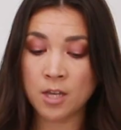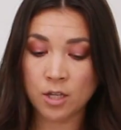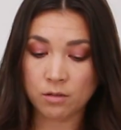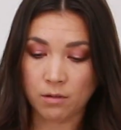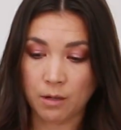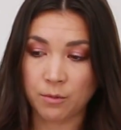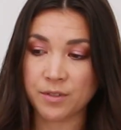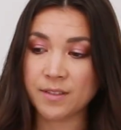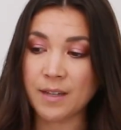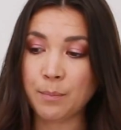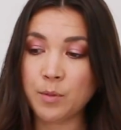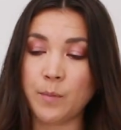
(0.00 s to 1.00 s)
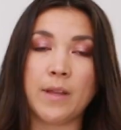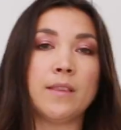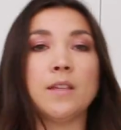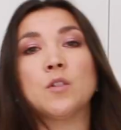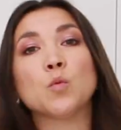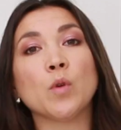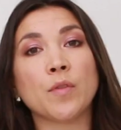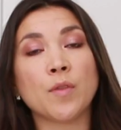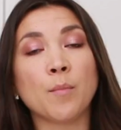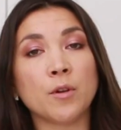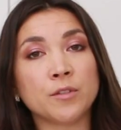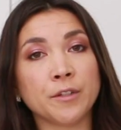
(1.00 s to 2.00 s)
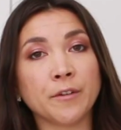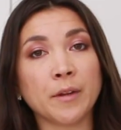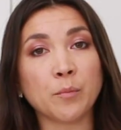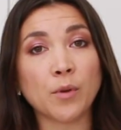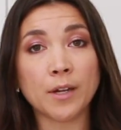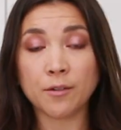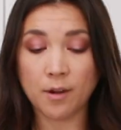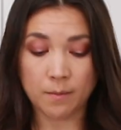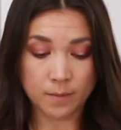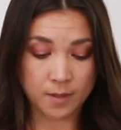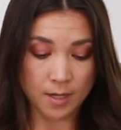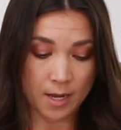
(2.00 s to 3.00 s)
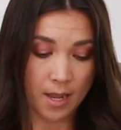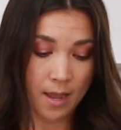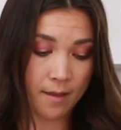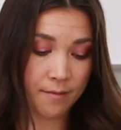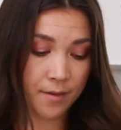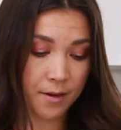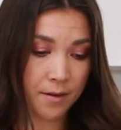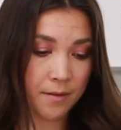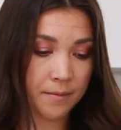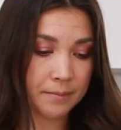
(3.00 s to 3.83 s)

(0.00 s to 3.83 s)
So I will supplement this with the multigrain breadcrumbs that I have here.